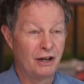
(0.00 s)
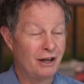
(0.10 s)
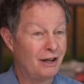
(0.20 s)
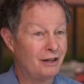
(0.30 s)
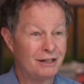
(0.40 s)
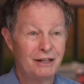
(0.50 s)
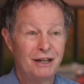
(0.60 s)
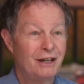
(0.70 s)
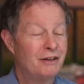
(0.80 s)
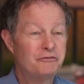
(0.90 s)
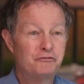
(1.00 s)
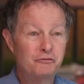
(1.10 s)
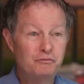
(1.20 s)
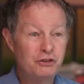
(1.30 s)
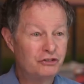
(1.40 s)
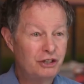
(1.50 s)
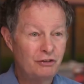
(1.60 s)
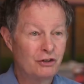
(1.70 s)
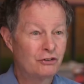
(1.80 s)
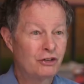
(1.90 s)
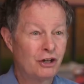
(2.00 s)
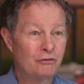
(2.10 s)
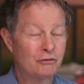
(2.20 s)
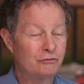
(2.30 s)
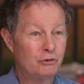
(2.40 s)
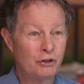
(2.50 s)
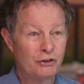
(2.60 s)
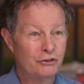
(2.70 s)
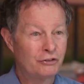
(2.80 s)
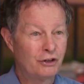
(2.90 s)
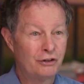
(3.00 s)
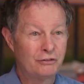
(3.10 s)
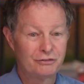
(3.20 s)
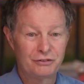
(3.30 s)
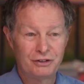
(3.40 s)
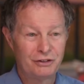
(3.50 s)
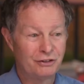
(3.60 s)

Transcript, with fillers: uh, deceiving yourself or fooling yourself